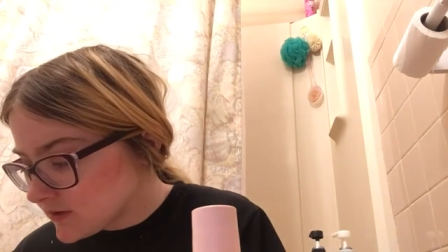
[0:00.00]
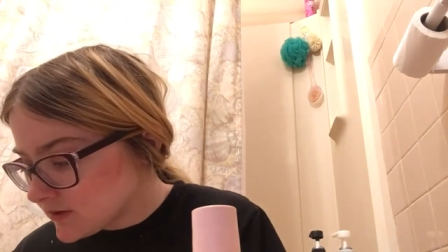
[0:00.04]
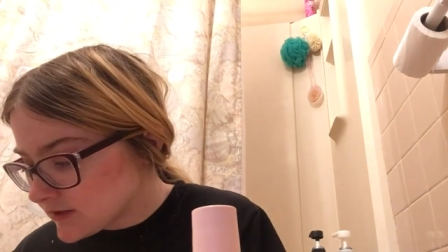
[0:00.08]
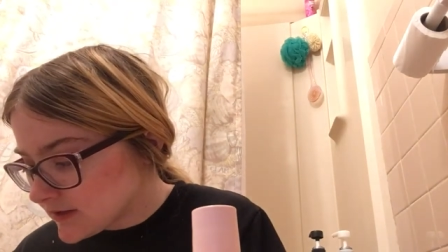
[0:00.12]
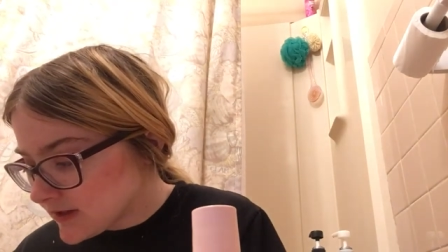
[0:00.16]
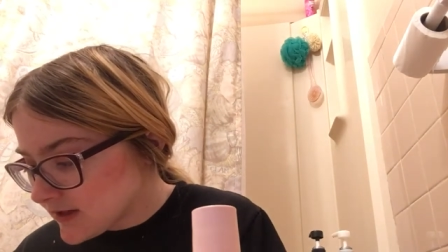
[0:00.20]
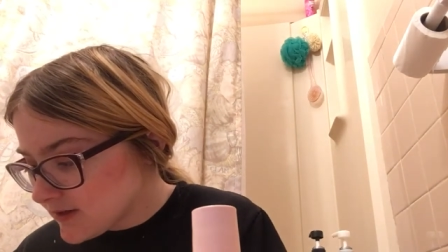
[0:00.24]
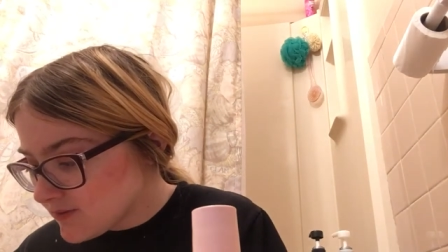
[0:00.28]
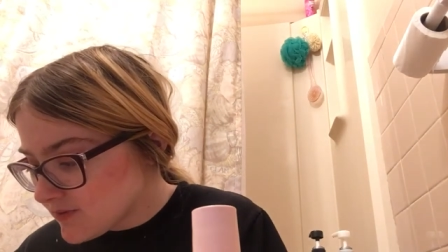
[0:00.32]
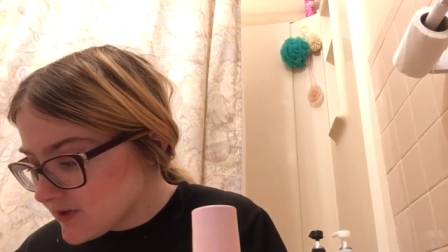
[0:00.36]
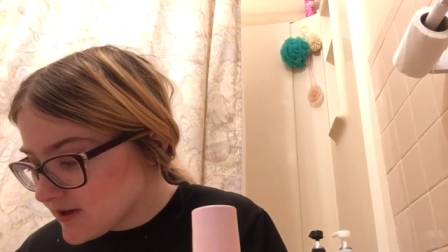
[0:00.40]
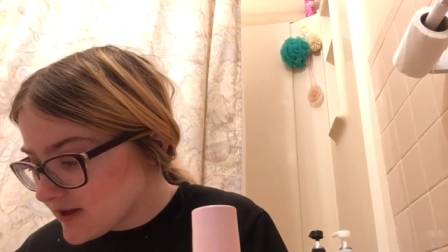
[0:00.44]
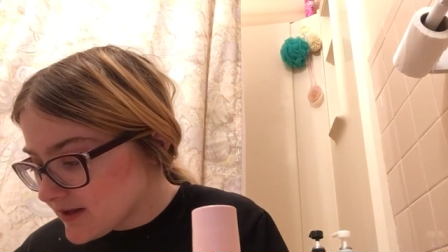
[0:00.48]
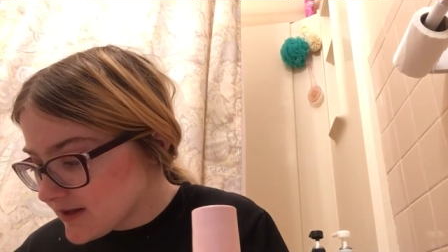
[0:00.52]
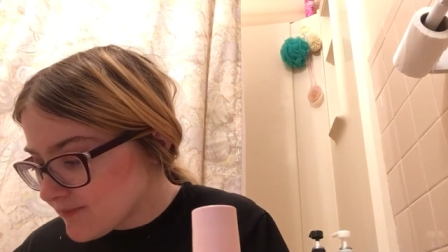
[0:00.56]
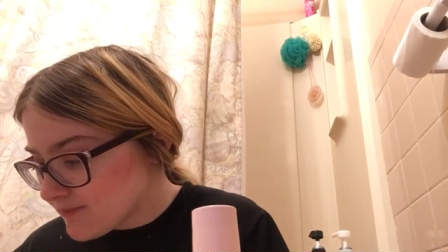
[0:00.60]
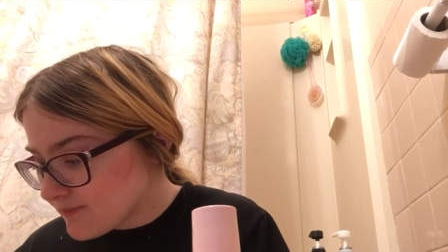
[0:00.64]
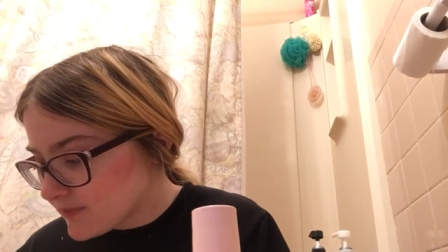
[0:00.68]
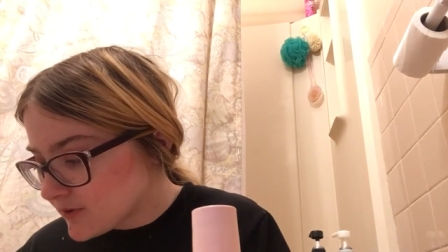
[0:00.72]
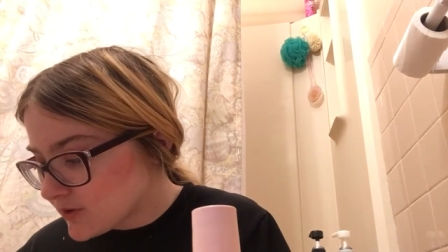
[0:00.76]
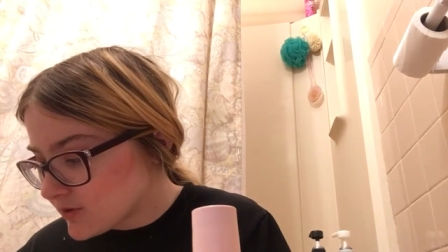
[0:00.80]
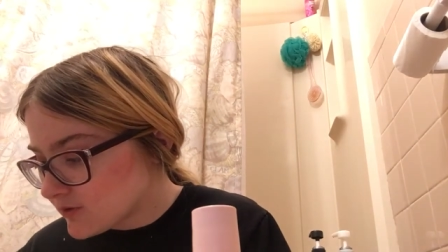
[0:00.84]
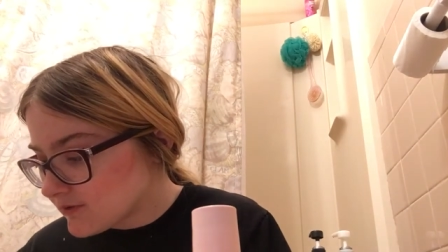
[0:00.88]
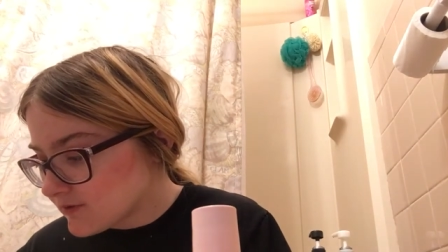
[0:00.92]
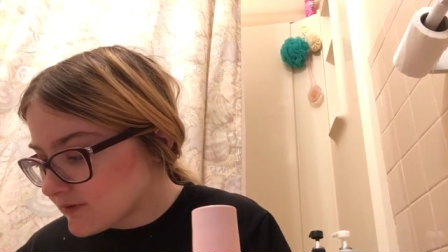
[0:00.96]
Definitely
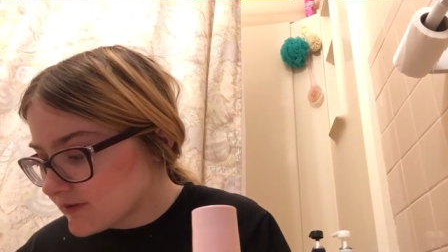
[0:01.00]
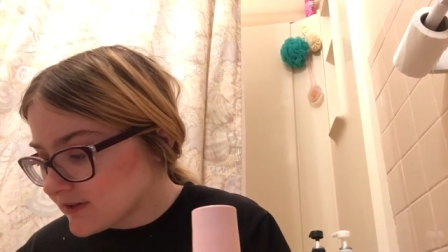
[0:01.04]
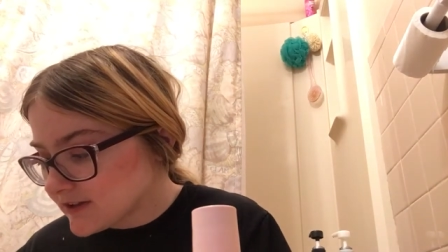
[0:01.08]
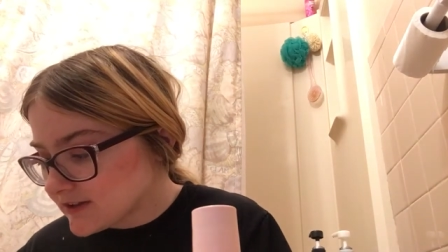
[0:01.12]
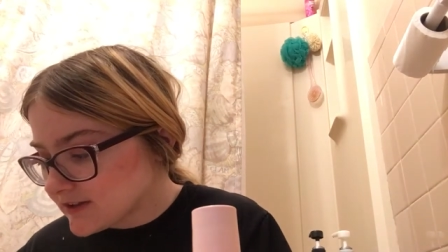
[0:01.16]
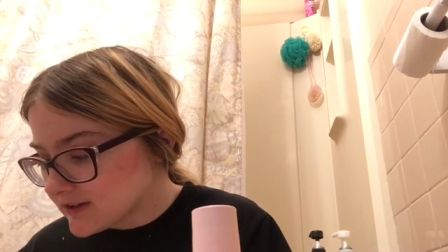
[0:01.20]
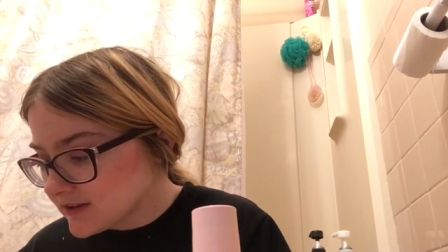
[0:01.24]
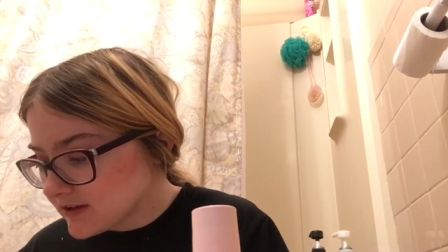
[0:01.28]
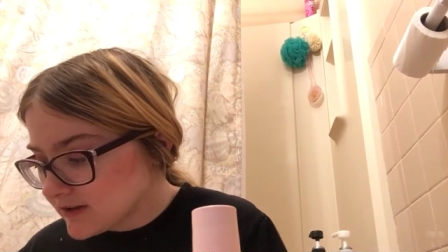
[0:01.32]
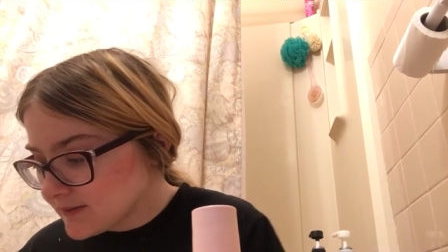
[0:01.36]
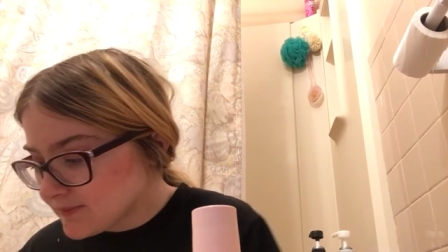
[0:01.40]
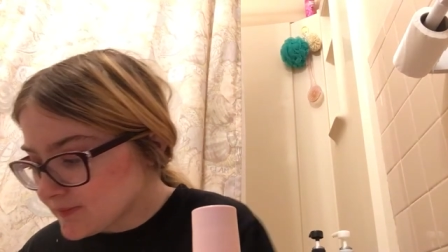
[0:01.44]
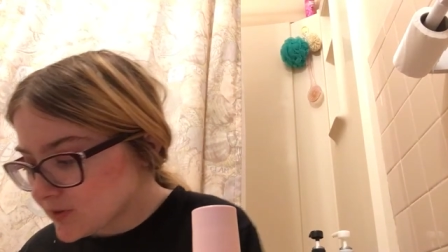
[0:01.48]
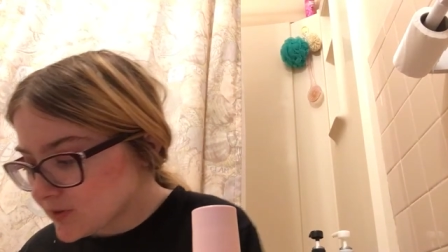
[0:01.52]
like this lip